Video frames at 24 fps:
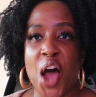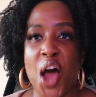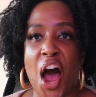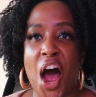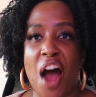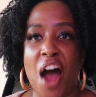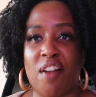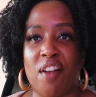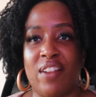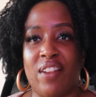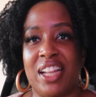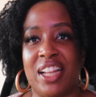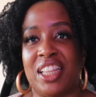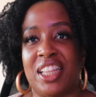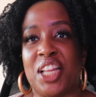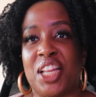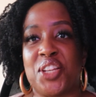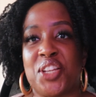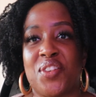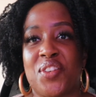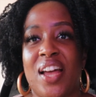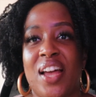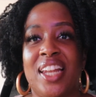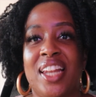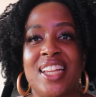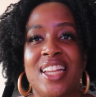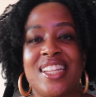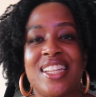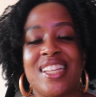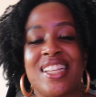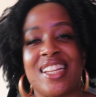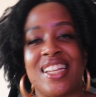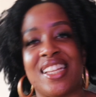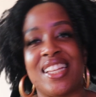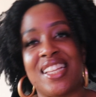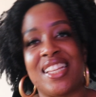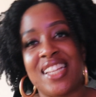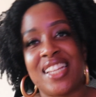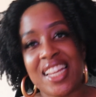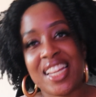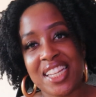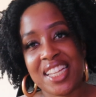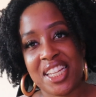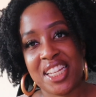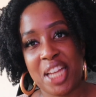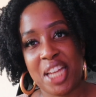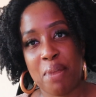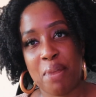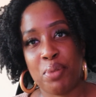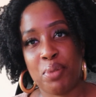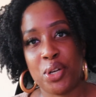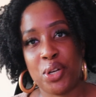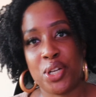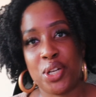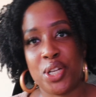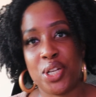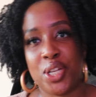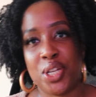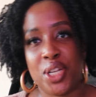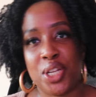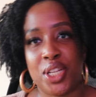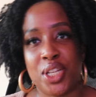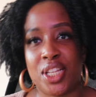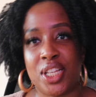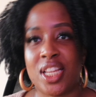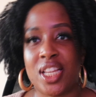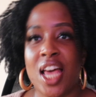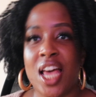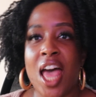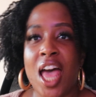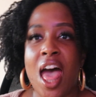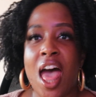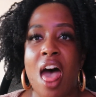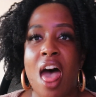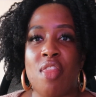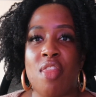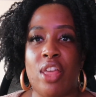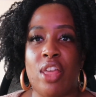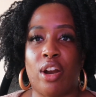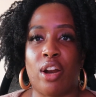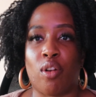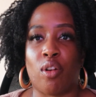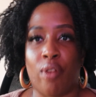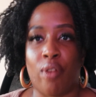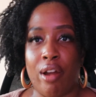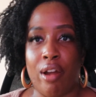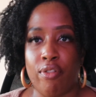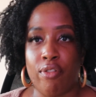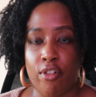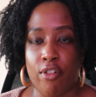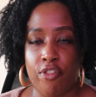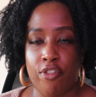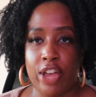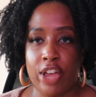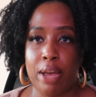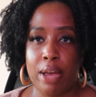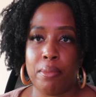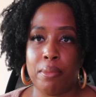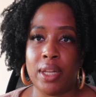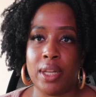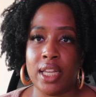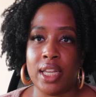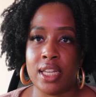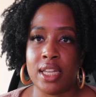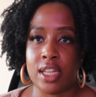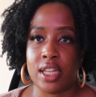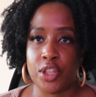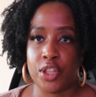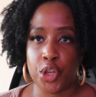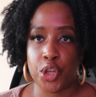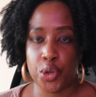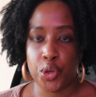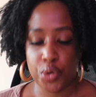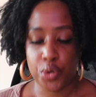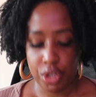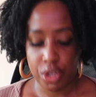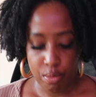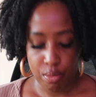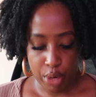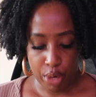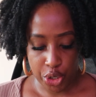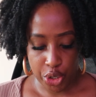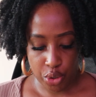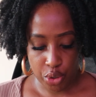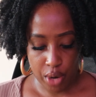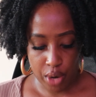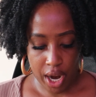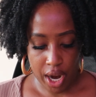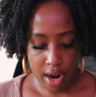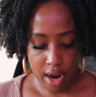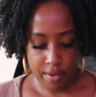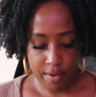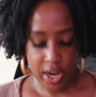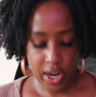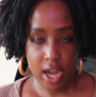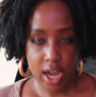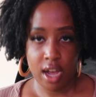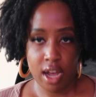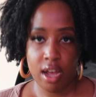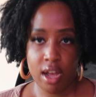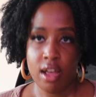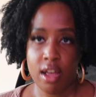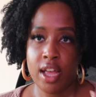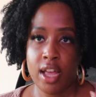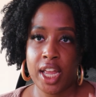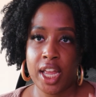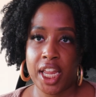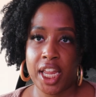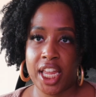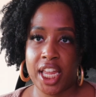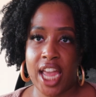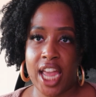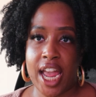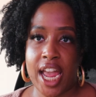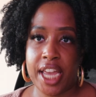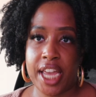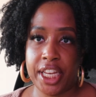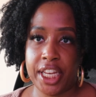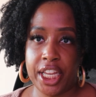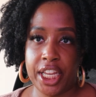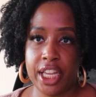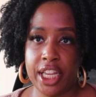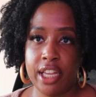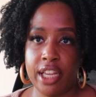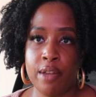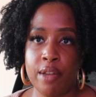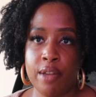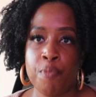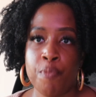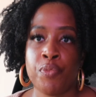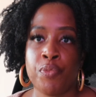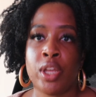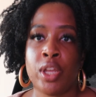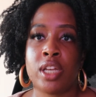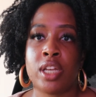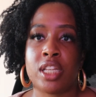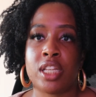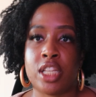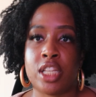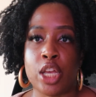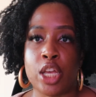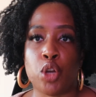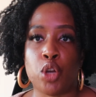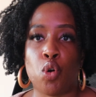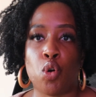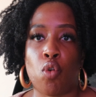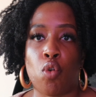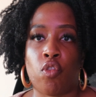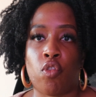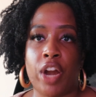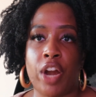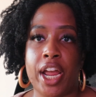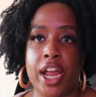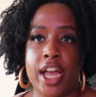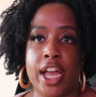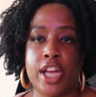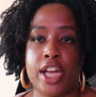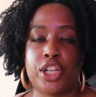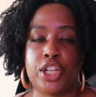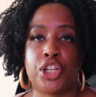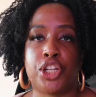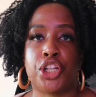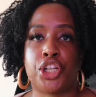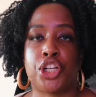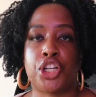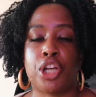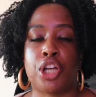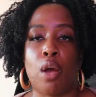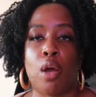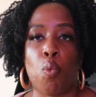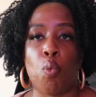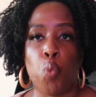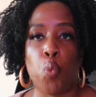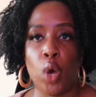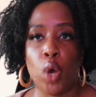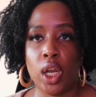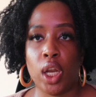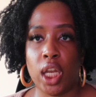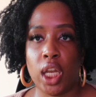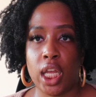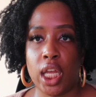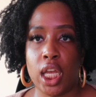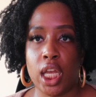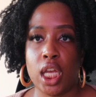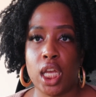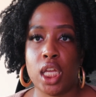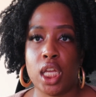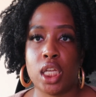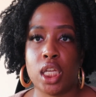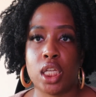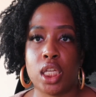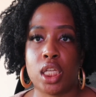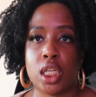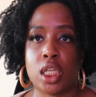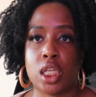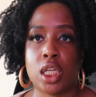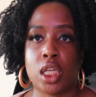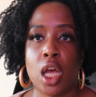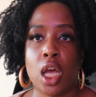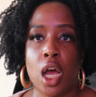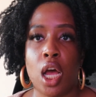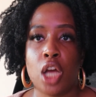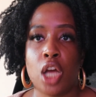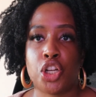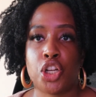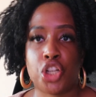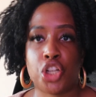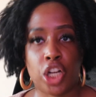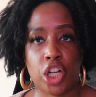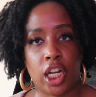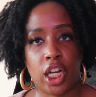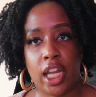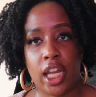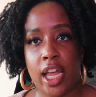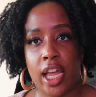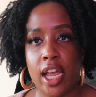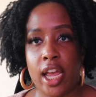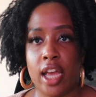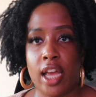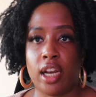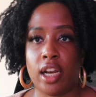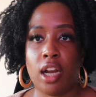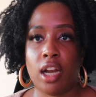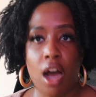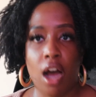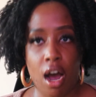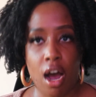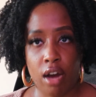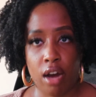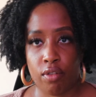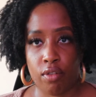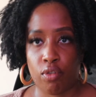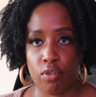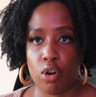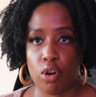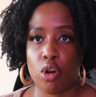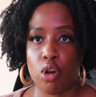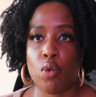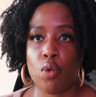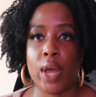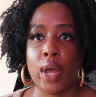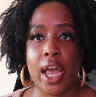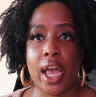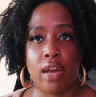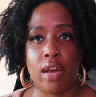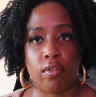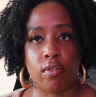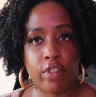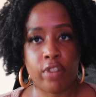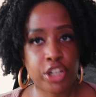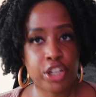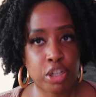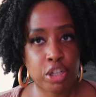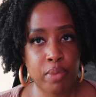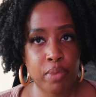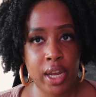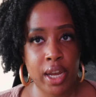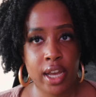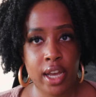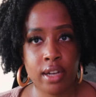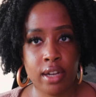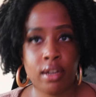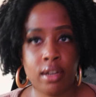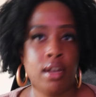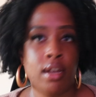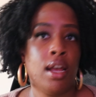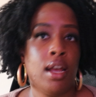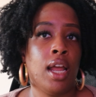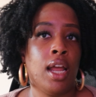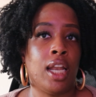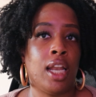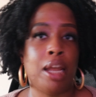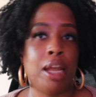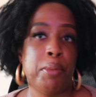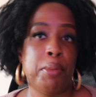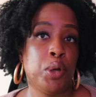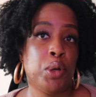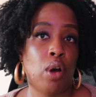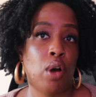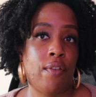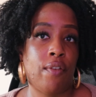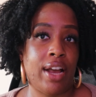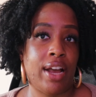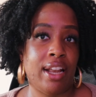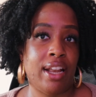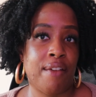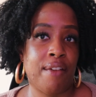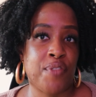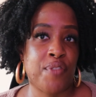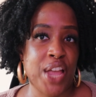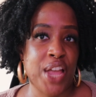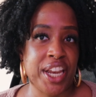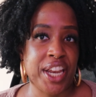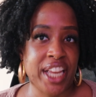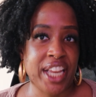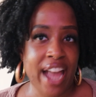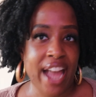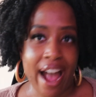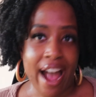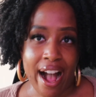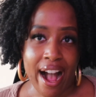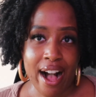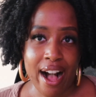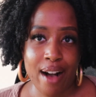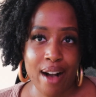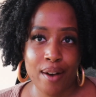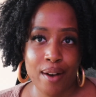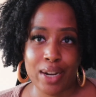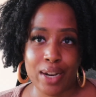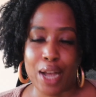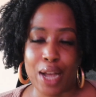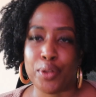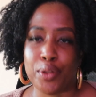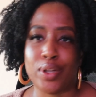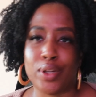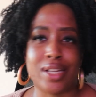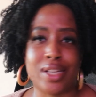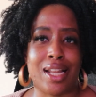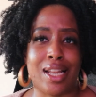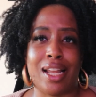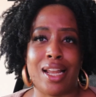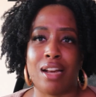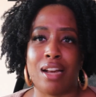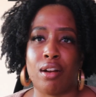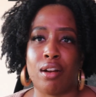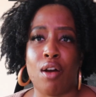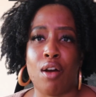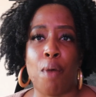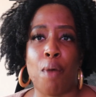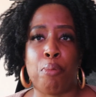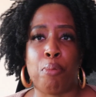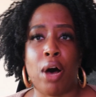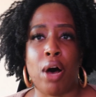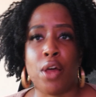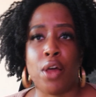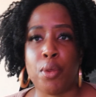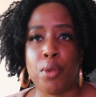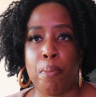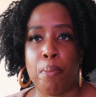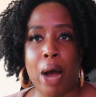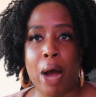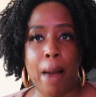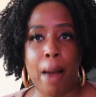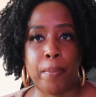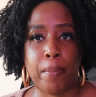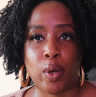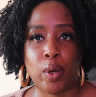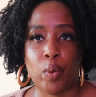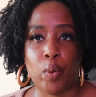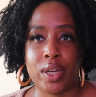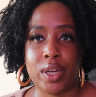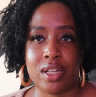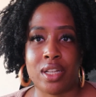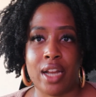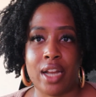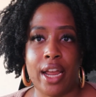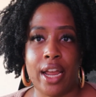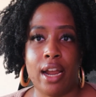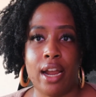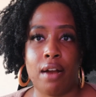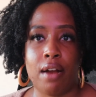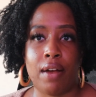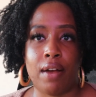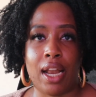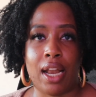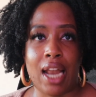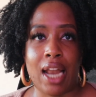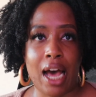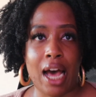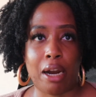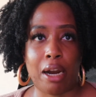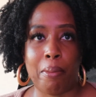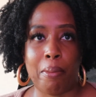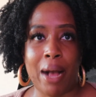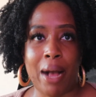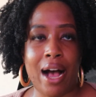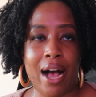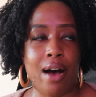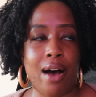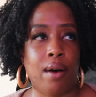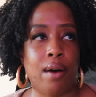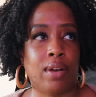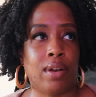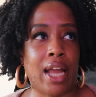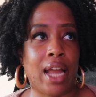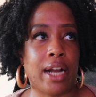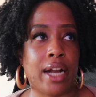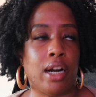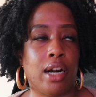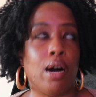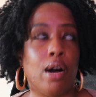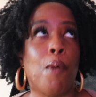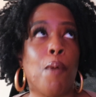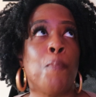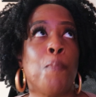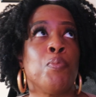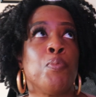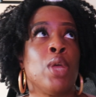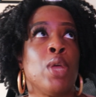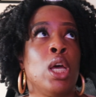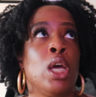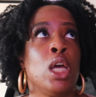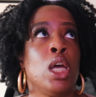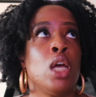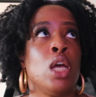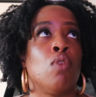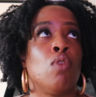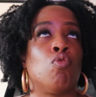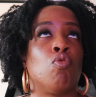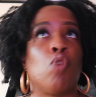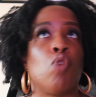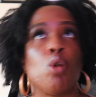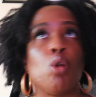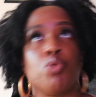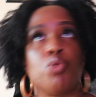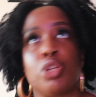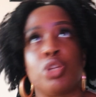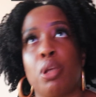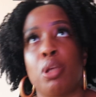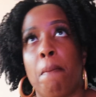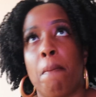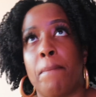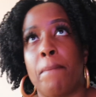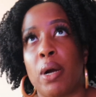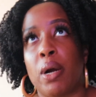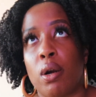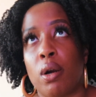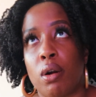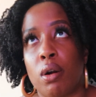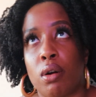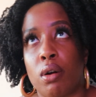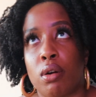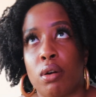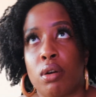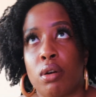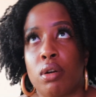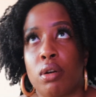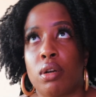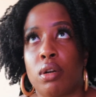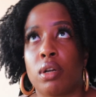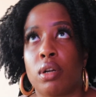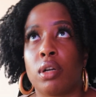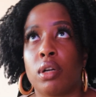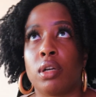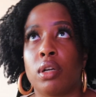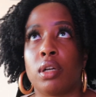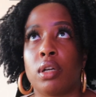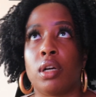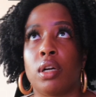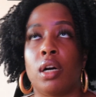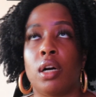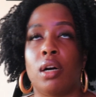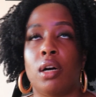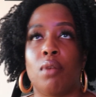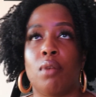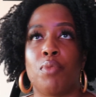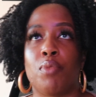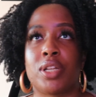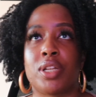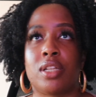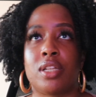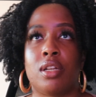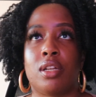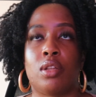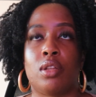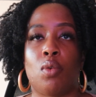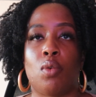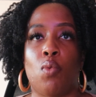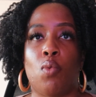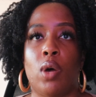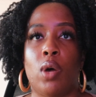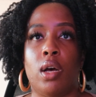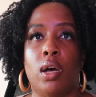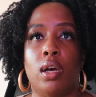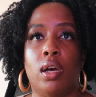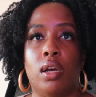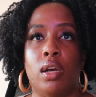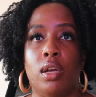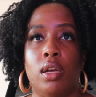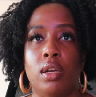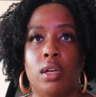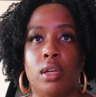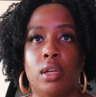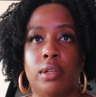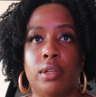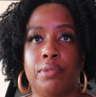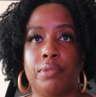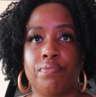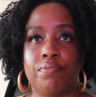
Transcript: All right then, so I listed 6 neighborhoods that are great for families in the Houston metro area: Katy, Cinco Ranch, Woodlands, Sugarland, Conroe, and Richmond. Let me know if I left any out. I know there's a lot of other popular ones that I hear a lot about, like Rosenberg. What's another one?